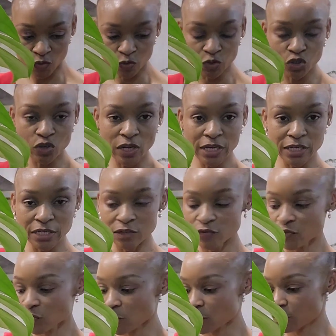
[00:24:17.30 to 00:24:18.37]
train it
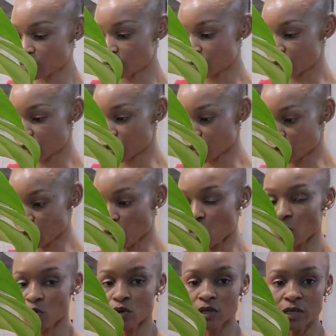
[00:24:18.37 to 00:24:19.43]
from
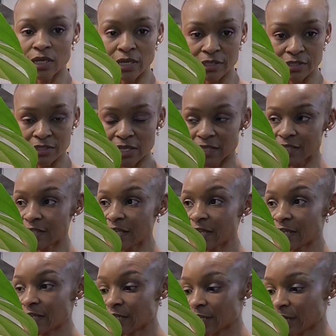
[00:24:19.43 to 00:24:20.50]
small and start
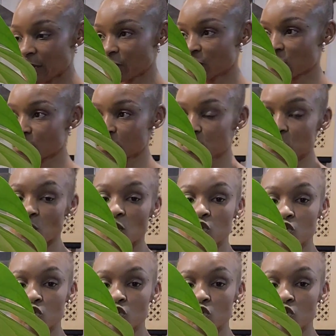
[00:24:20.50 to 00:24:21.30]
staking it up from small,